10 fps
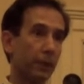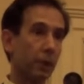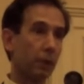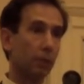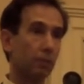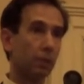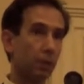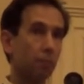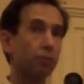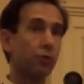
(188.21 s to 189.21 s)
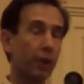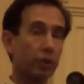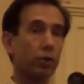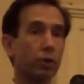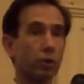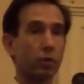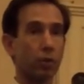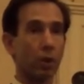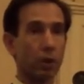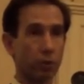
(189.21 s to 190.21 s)
the pressure
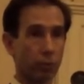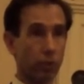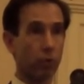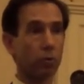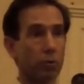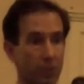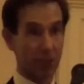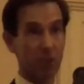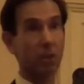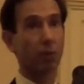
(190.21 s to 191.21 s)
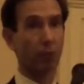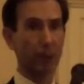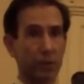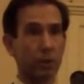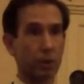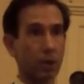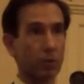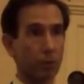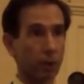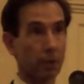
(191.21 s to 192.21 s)
to reduce existing rents
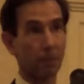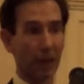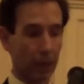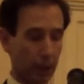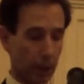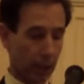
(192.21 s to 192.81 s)
has really abated,